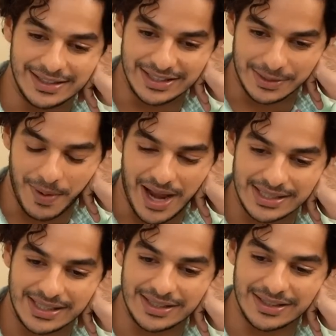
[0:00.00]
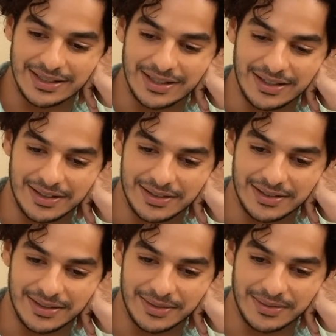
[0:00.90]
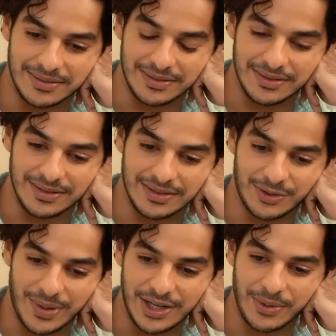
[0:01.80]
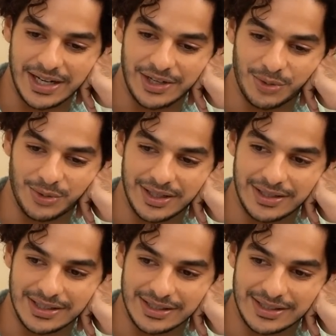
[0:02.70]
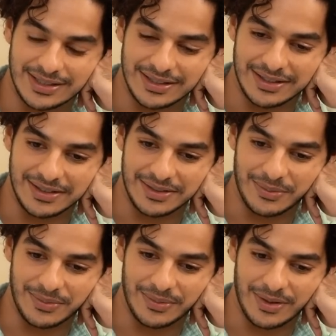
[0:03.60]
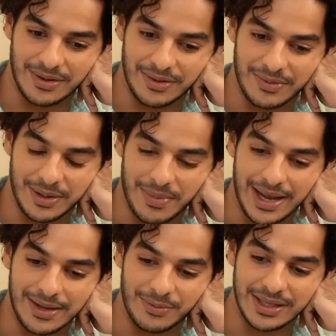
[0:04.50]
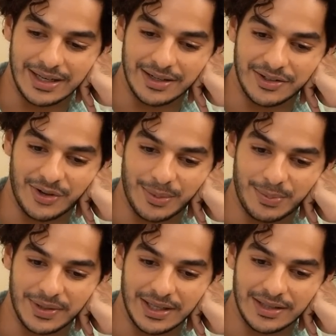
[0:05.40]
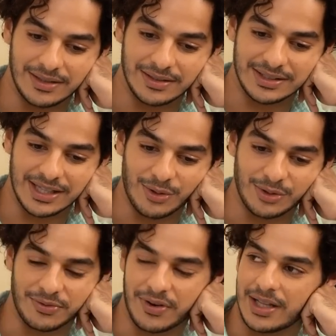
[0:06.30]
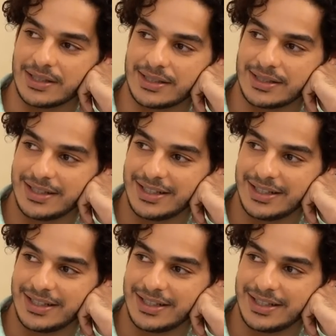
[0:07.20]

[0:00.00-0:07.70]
This past year, uh, the twenty twenty-two that just uh, uh, went by, we did a trip in south of France.